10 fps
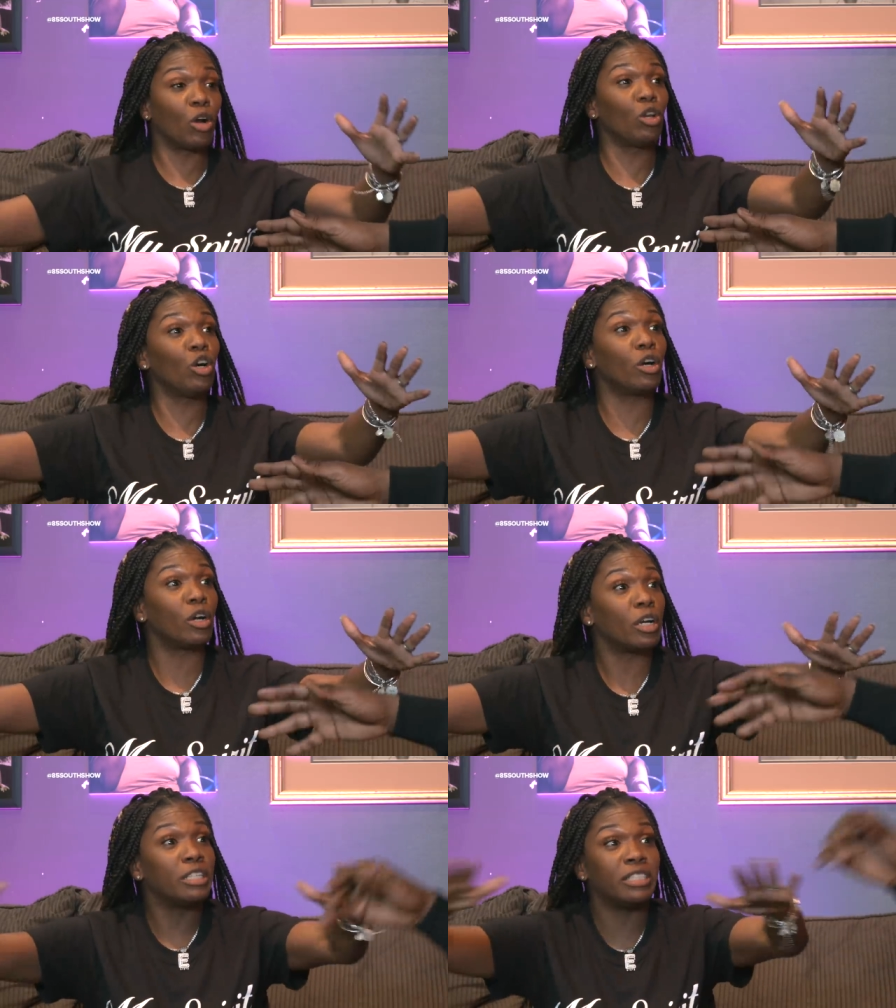So
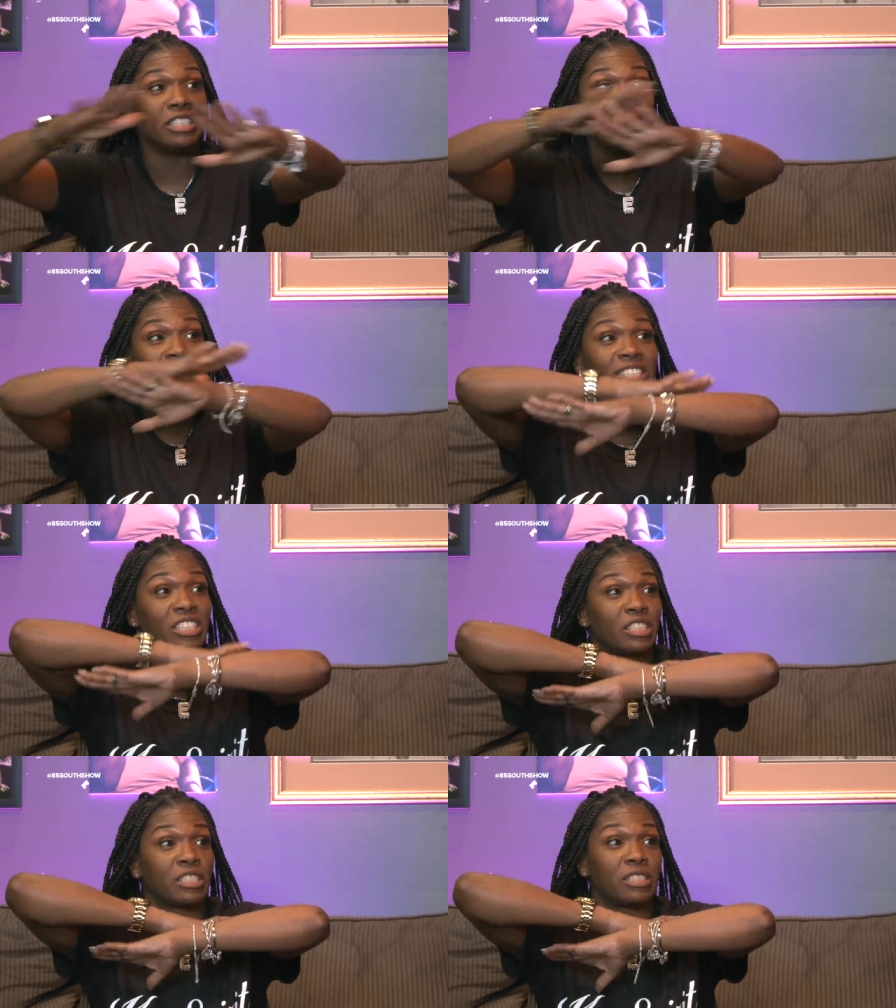look,
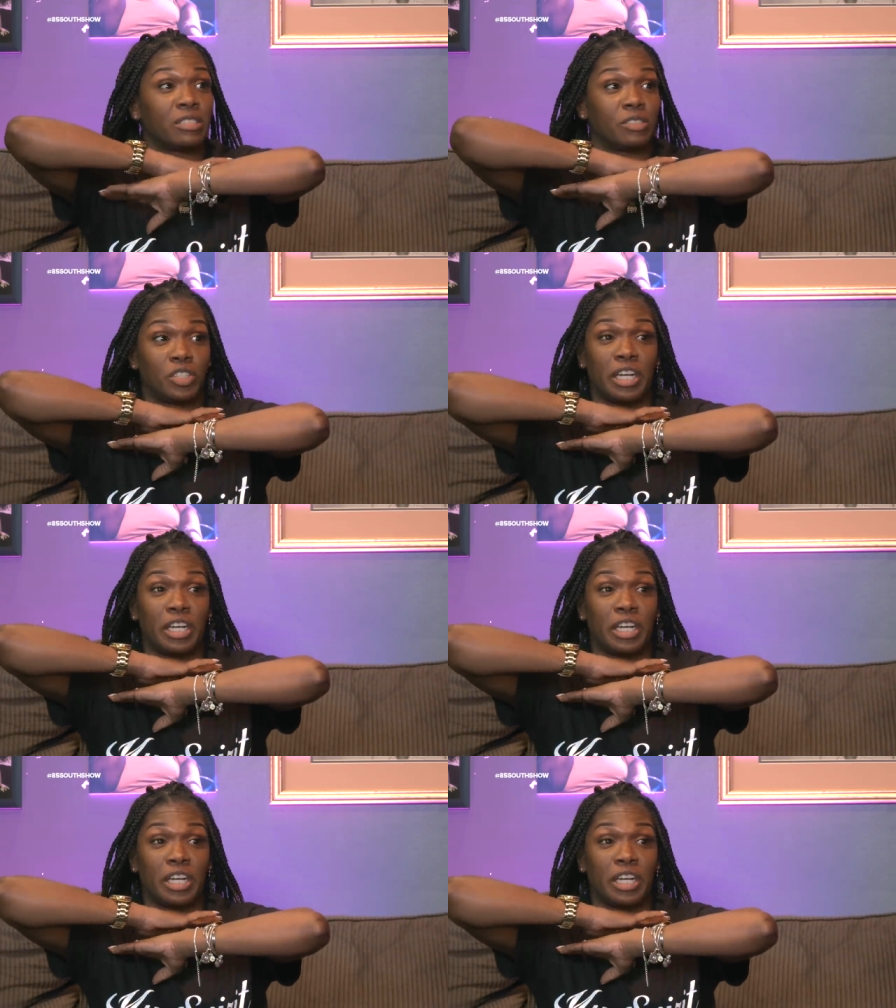let's just